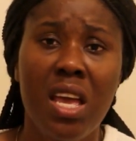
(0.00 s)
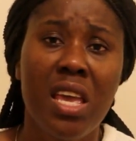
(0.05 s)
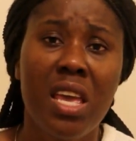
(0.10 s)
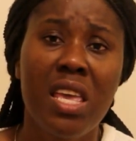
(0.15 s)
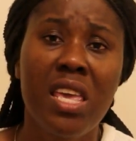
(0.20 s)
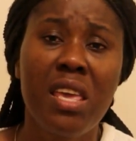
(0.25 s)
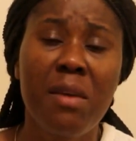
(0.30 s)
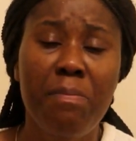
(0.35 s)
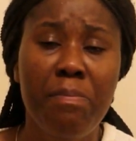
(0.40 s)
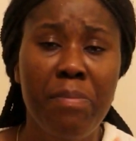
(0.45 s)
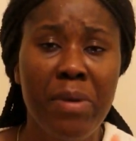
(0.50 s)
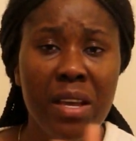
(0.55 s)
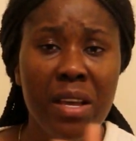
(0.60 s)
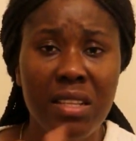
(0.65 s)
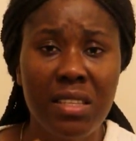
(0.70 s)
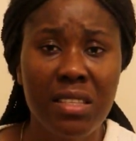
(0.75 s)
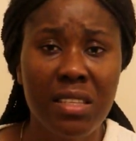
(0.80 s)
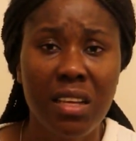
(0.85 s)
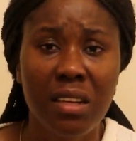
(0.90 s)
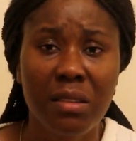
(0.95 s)
He
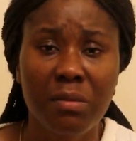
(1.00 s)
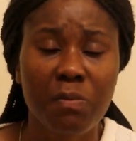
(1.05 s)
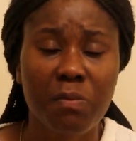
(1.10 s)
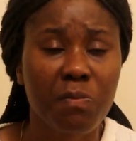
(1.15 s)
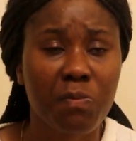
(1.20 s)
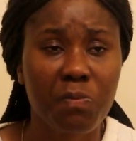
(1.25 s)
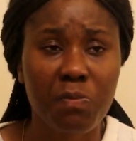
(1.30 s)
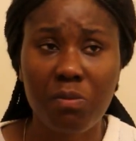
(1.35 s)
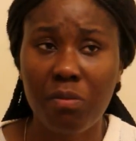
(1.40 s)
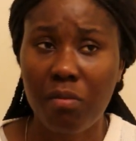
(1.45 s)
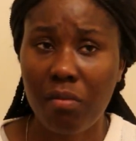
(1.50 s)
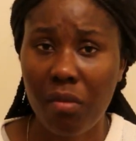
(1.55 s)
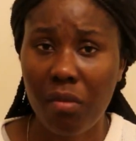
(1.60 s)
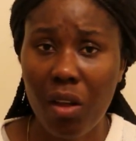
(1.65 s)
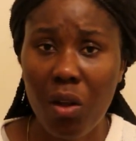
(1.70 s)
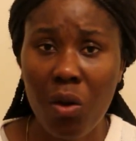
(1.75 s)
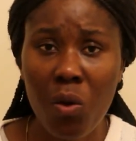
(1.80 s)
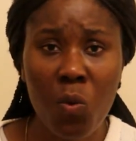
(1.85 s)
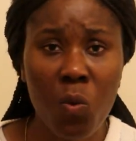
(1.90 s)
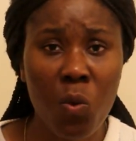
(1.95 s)
picked
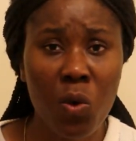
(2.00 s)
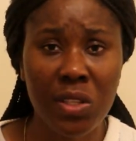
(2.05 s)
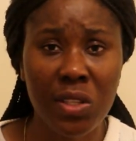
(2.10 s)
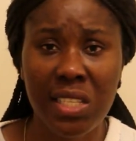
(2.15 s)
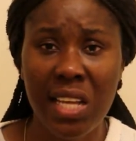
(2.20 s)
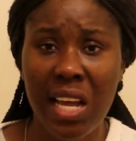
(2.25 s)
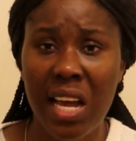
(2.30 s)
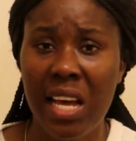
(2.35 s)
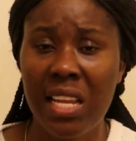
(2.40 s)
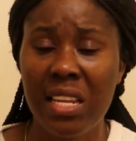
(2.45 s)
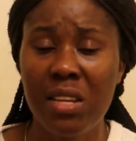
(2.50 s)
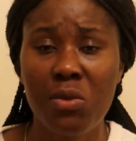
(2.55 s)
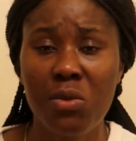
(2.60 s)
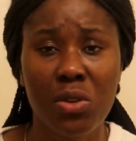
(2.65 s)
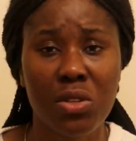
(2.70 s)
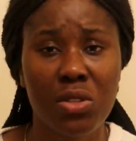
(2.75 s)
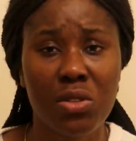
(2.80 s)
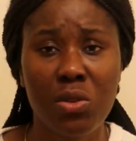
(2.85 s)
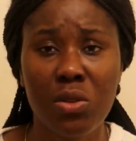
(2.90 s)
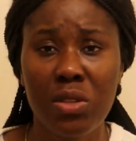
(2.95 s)
water and he
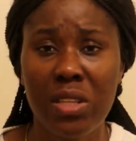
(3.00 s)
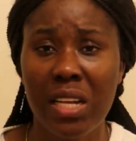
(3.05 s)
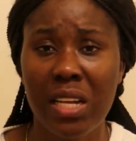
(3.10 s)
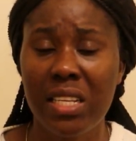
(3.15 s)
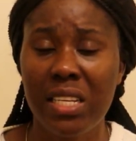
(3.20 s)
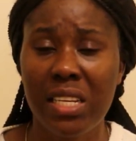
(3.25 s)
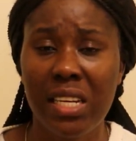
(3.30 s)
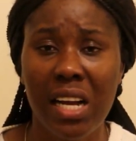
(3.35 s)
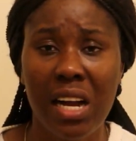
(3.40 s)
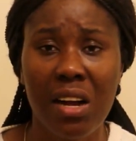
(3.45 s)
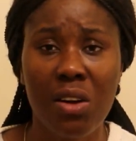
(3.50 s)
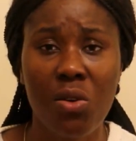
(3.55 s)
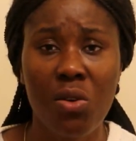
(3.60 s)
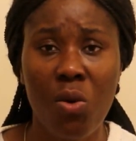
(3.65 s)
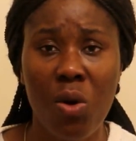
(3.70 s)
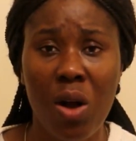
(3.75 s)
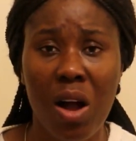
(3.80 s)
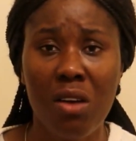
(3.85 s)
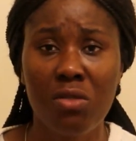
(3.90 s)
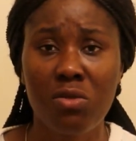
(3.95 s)
was told that he can't
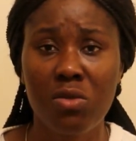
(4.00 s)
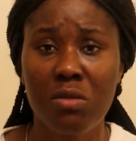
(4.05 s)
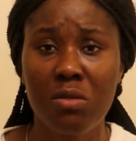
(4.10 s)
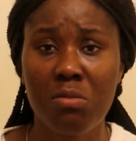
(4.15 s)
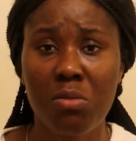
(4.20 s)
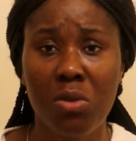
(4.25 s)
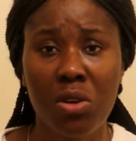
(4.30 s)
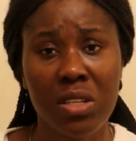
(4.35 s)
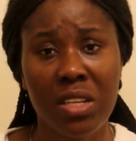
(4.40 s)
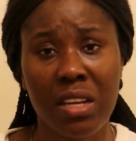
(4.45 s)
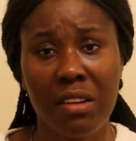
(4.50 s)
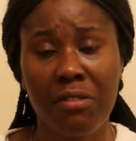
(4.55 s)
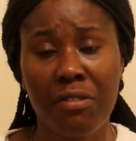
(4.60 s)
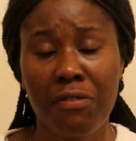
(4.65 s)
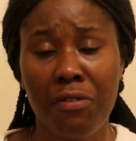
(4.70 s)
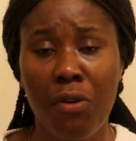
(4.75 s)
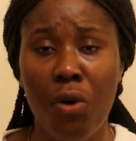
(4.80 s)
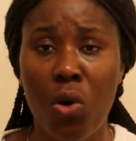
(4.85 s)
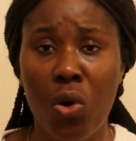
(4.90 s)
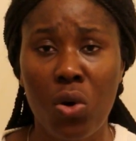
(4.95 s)
go out with more than
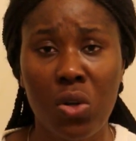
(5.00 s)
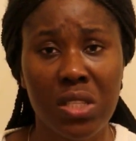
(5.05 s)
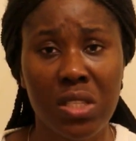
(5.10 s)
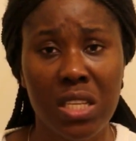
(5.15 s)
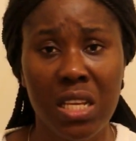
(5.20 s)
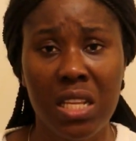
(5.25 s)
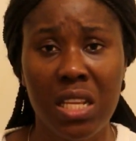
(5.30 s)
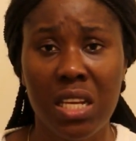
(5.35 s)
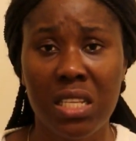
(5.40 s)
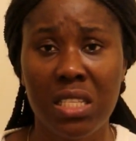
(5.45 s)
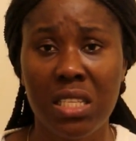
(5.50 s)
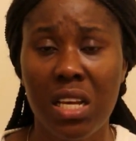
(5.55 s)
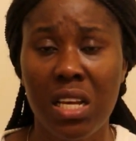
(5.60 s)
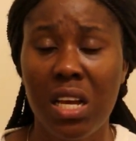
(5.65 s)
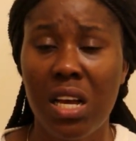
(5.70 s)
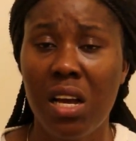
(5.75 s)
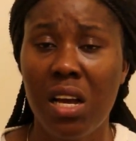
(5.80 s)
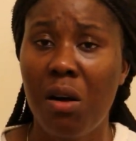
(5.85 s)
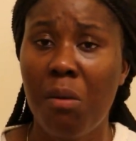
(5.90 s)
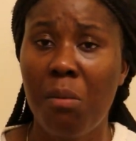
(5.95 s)
4 containers,
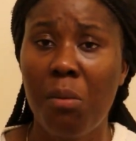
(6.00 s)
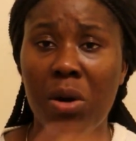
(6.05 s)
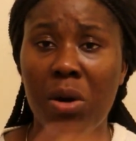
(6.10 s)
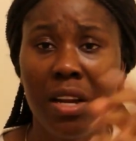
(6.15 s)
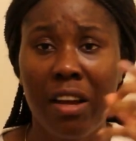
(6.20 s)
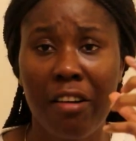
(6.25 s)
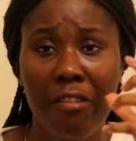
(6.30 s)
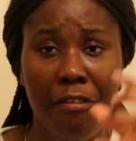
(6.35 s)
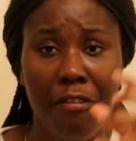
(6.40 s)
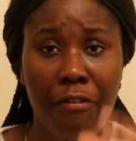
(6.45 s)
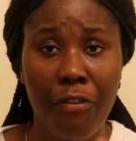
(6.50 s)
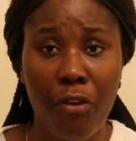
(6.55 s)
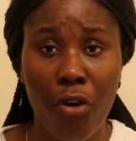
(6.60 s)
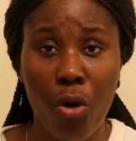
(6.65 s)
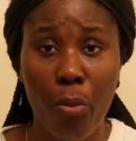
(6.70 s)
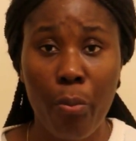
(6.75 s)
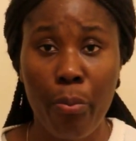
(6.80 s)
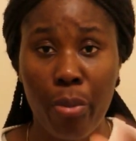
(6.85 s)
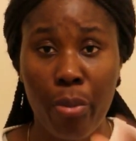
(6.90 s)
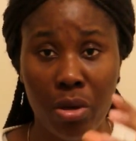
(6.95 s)
more than
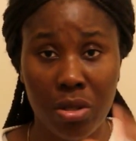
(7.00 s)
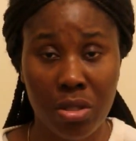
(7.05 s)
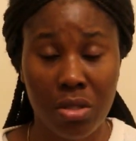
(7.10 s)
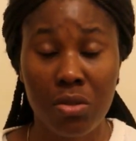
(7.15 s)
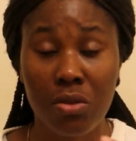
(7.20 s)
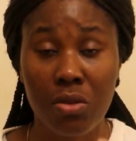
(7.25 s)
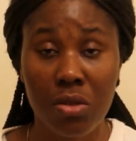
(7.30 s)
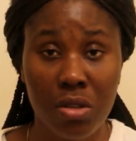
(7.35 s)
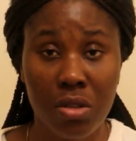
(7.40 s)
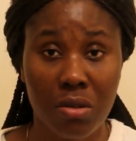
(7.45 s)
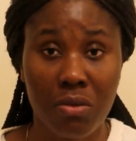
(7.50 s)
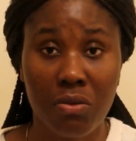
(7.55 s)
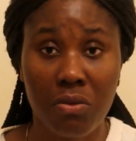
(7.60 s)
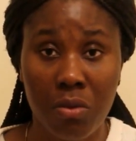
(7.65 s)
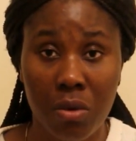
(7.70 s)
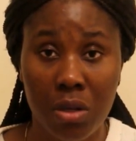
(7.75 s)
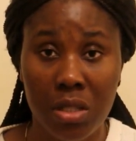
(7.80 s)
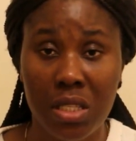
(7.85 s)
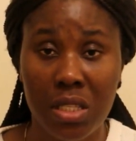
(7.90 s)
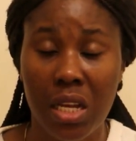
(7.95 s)
4 bottles of
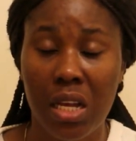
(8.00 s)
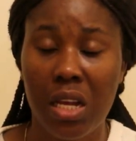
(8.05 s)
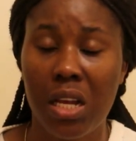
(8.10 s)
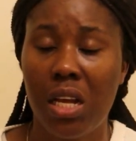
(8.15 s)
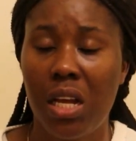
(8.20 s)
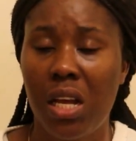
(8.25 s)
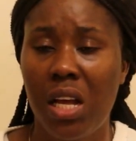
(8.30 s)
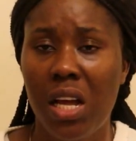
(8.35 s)
water.